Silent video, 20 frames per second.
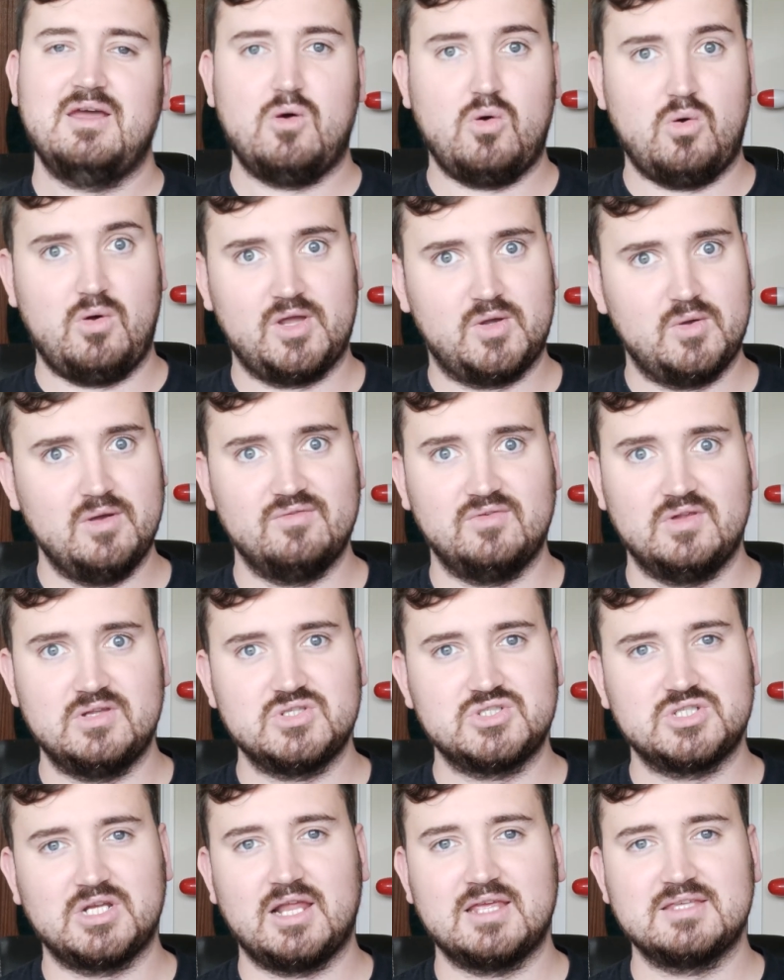Or
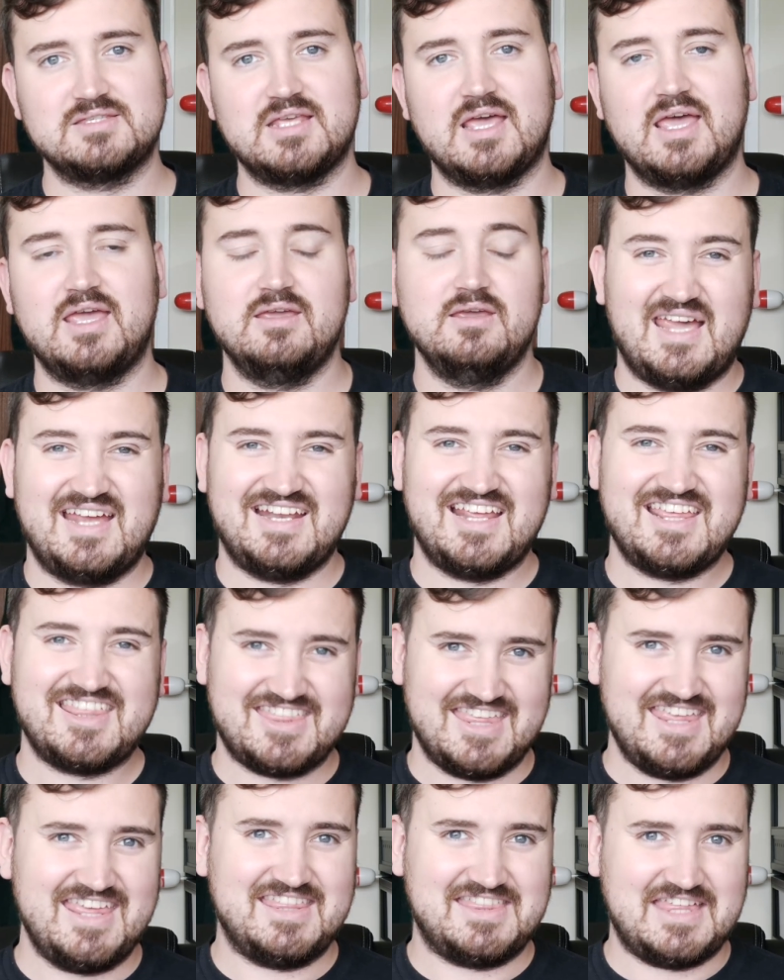equivalent, shall I say. And I
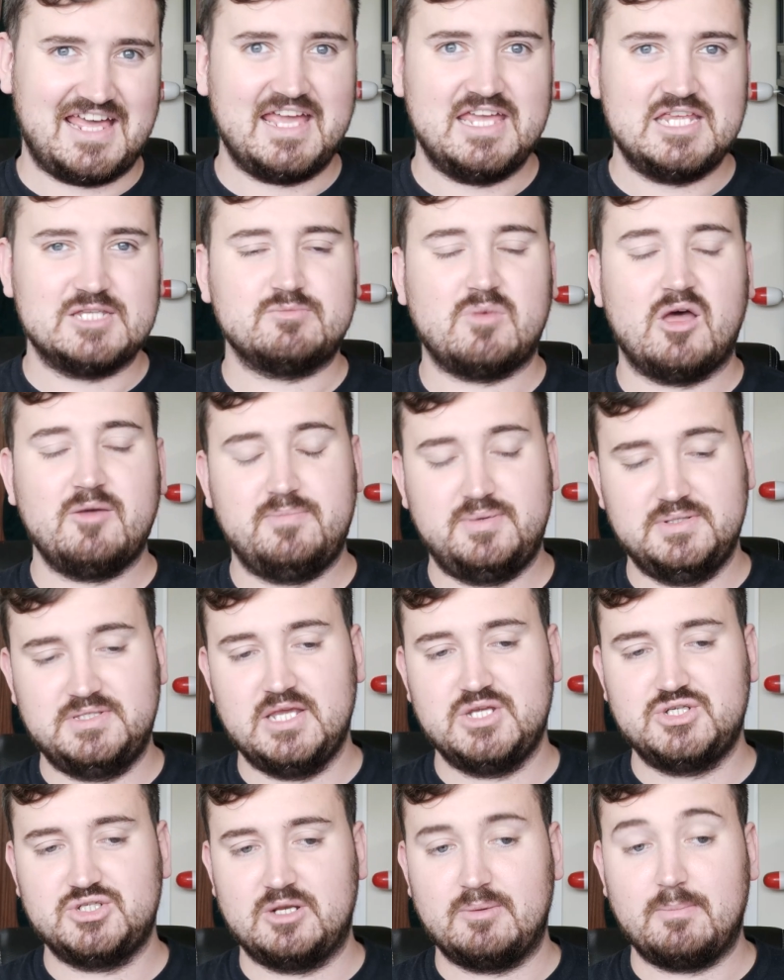think that is my
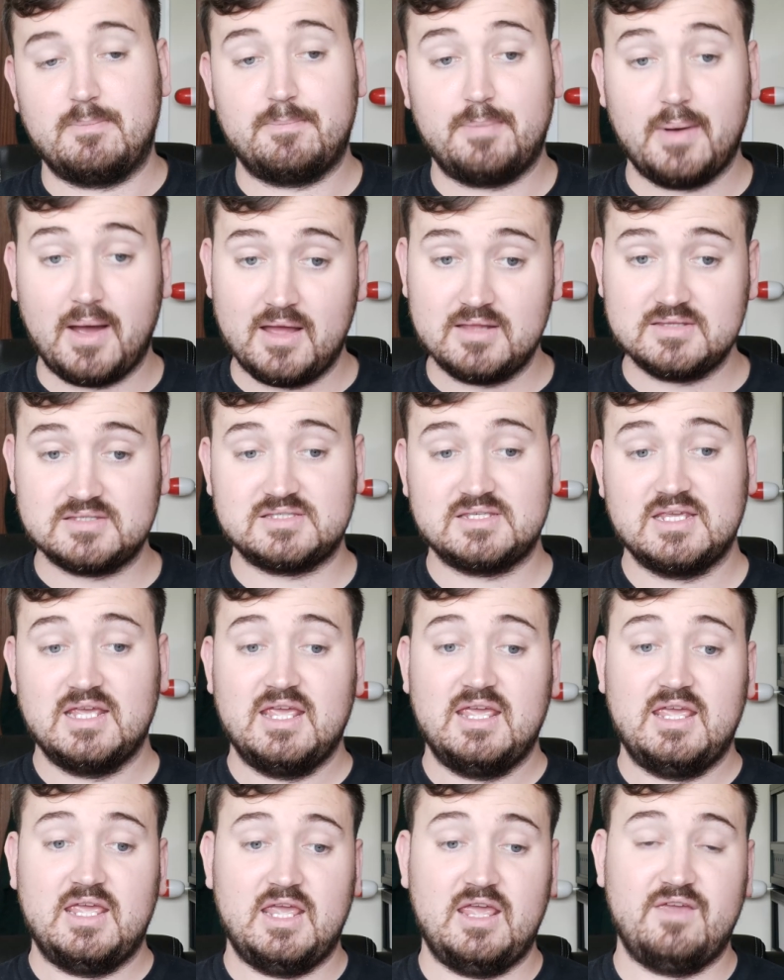position. But
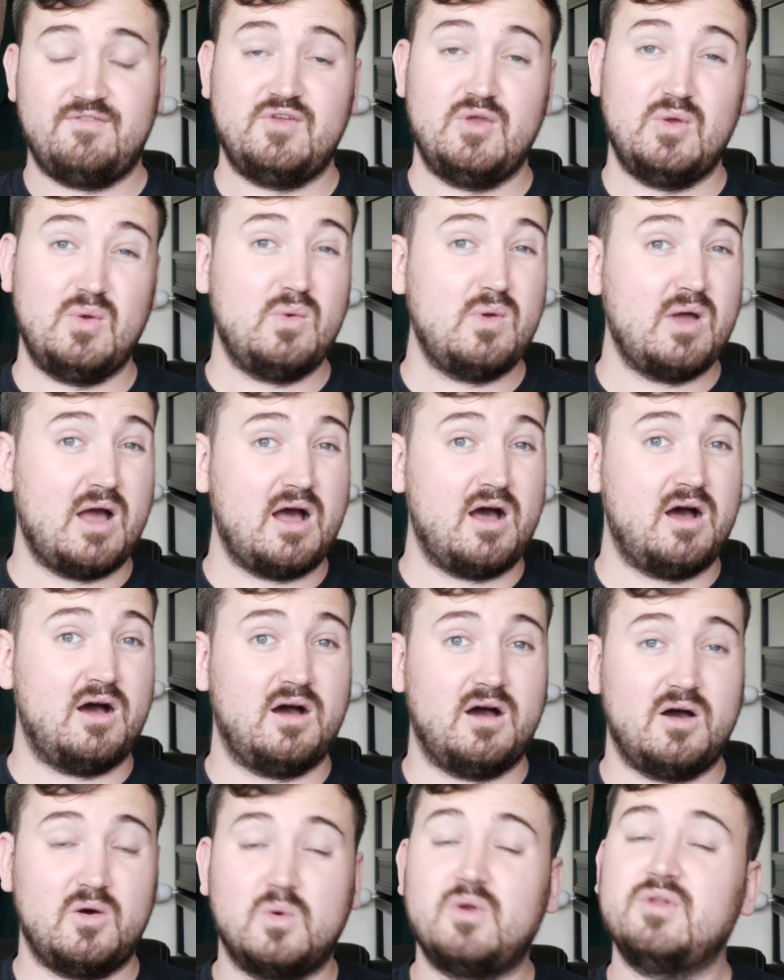if you
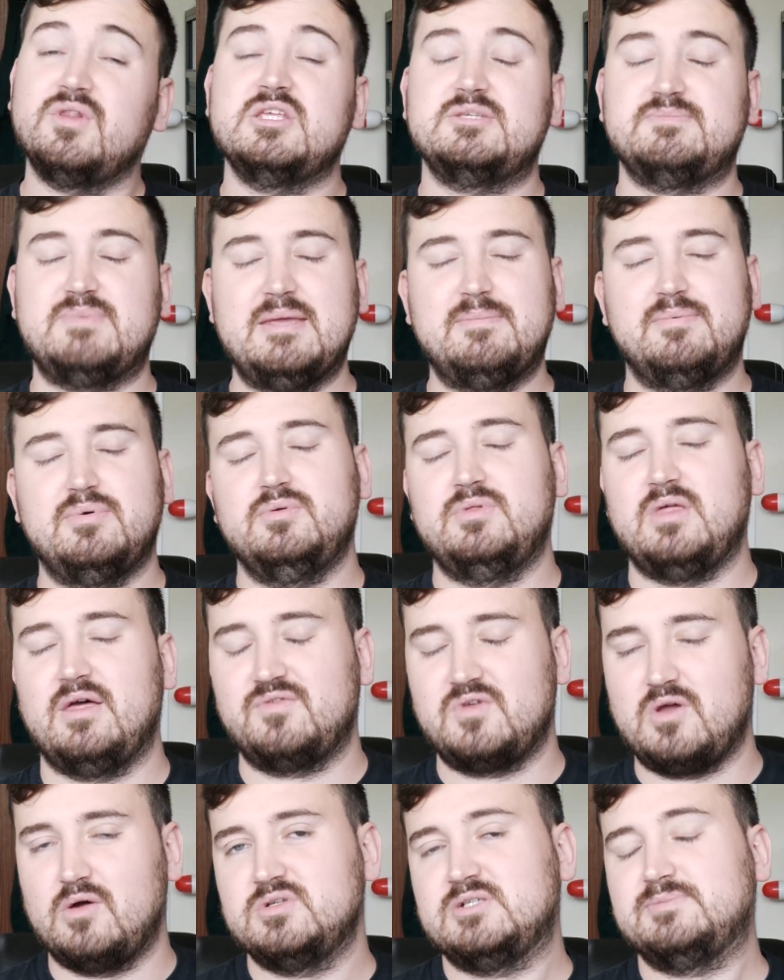are one of those people that
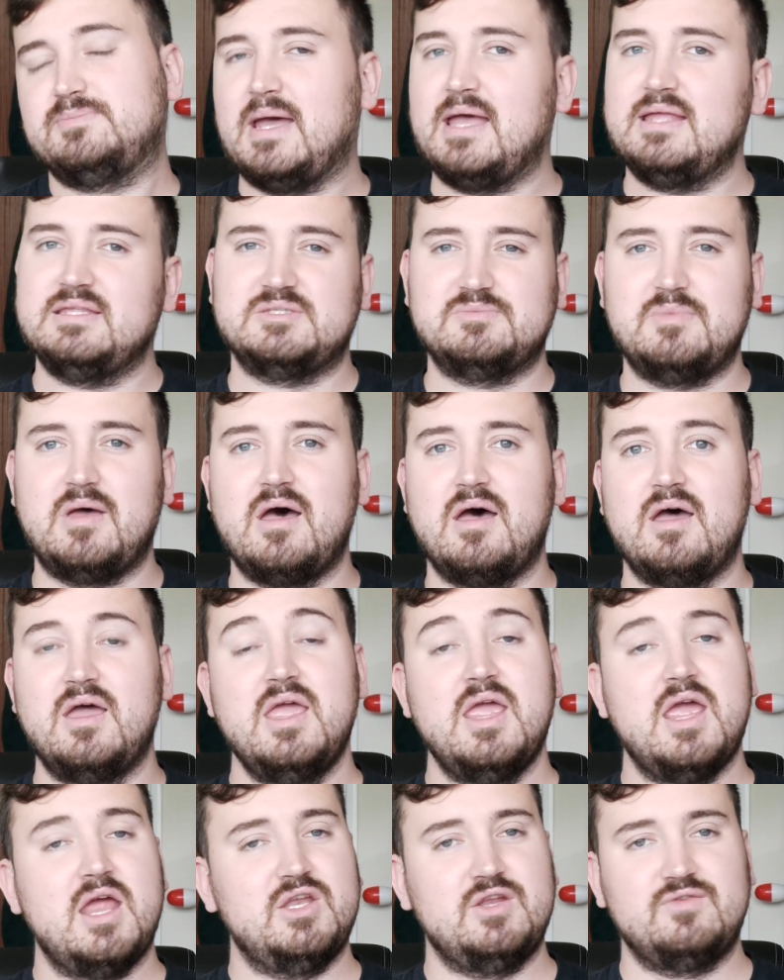have gone to PetSmart
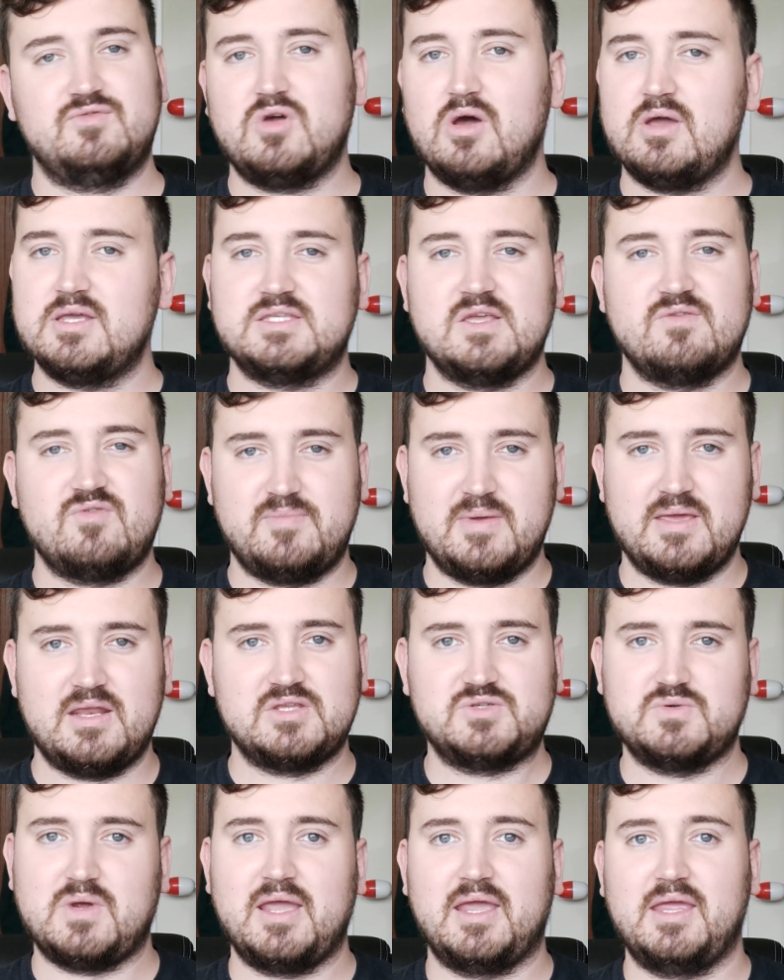and you've got yourself a
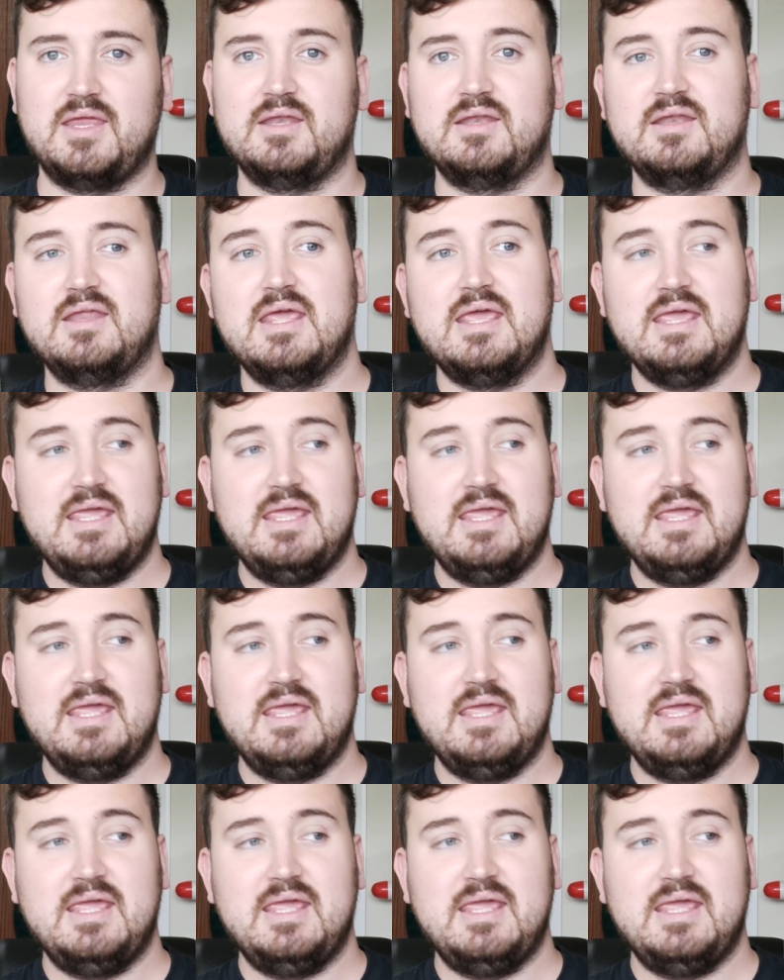bearded dragon